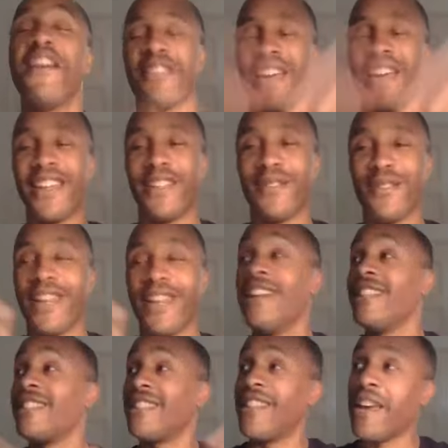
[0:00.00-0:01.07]
thank you, Lea.
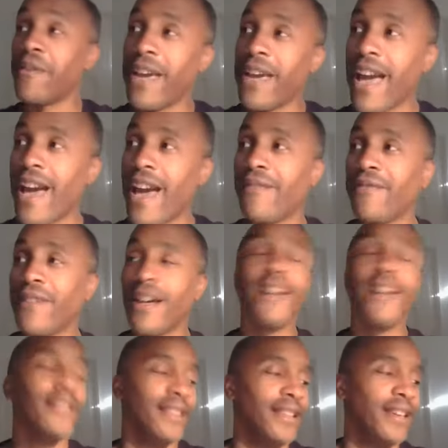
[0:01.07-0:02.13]
Today we have
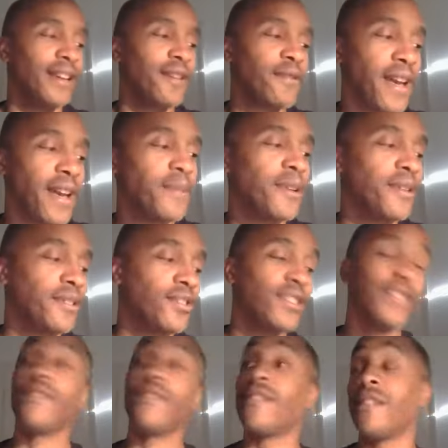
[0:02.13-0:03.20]
Lea Kraemer.
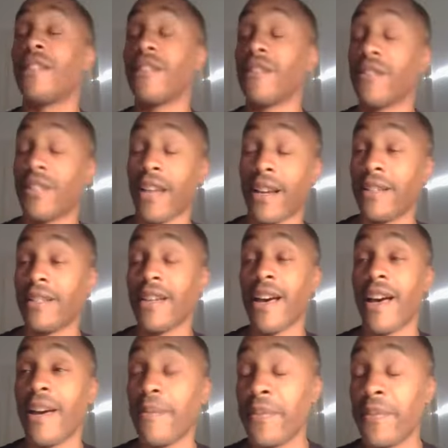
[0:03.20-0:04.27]
This is her second
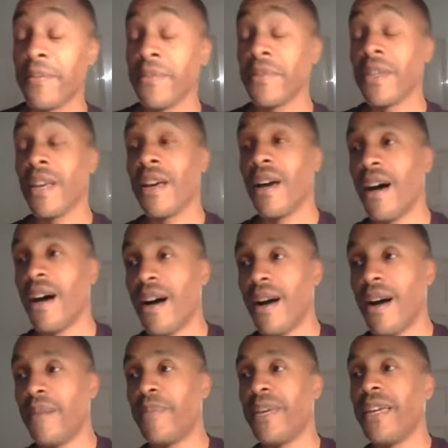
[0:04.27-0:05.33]
time
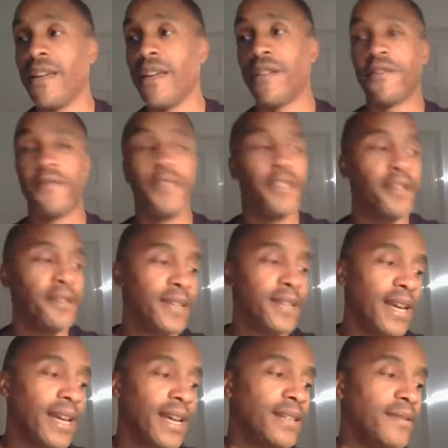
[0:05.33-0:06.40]
being interviewed.
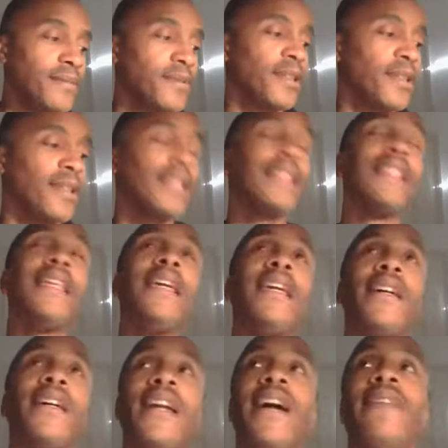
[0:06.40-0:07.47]
And Lea
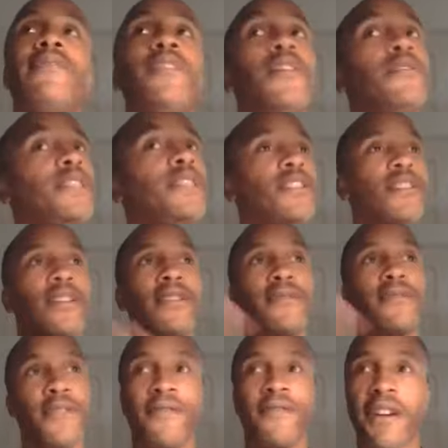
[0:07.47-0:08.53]
and I have known each other
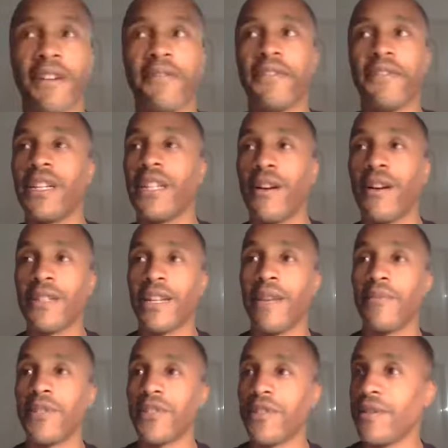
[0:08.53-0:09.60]
for a very, very long
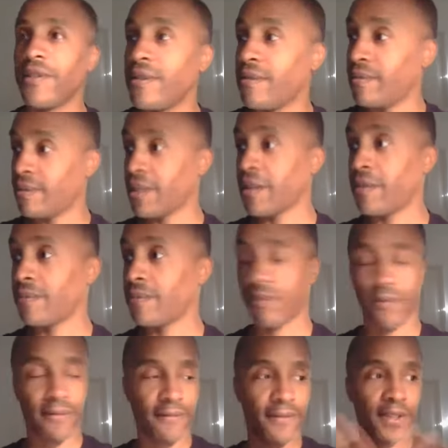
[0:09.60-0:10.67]
time, just so you know,
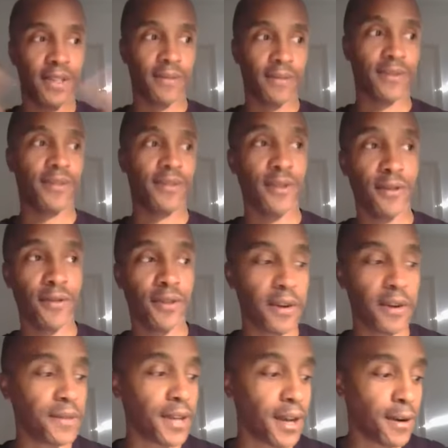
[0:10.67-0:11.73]
for those who
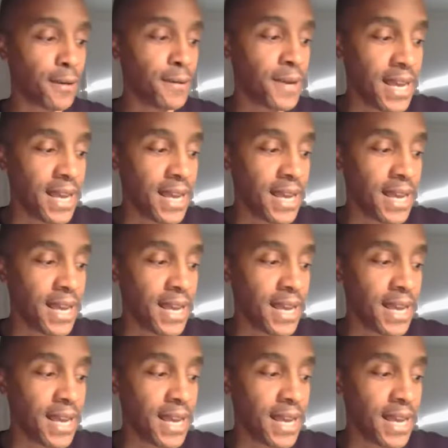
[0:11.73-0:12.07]
don't know.